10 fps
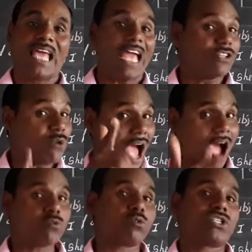and you
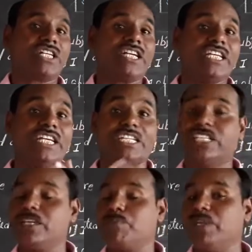have to study
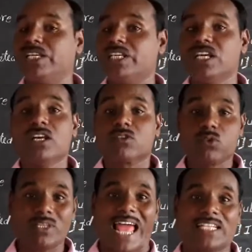it deeply
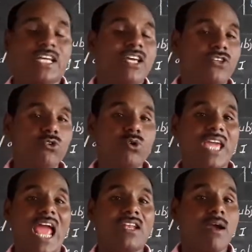so that you
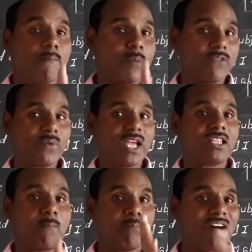can
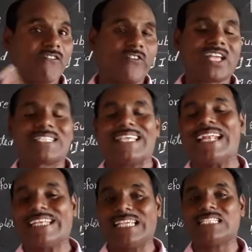prepare the perfect
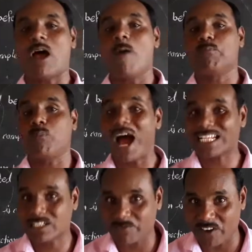sentence of
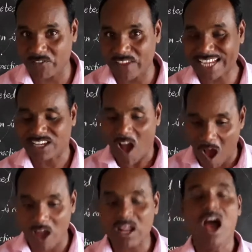past perfect,
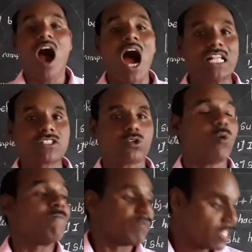or
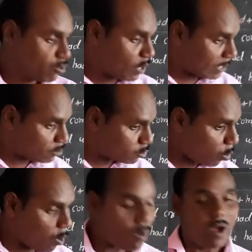also you can
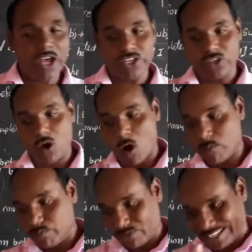show
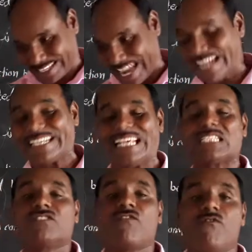your
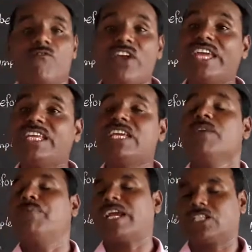sentence
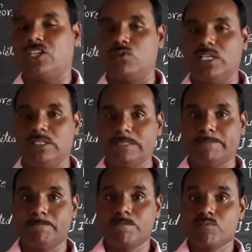very
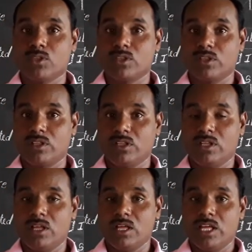effectively.
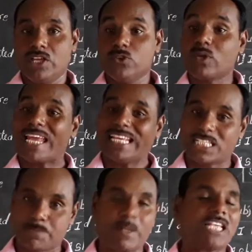You can
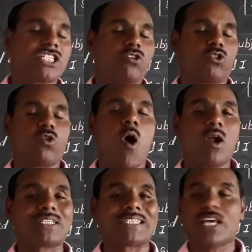express your
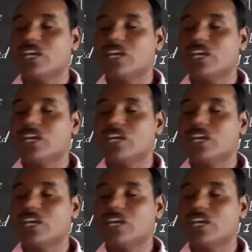thoughts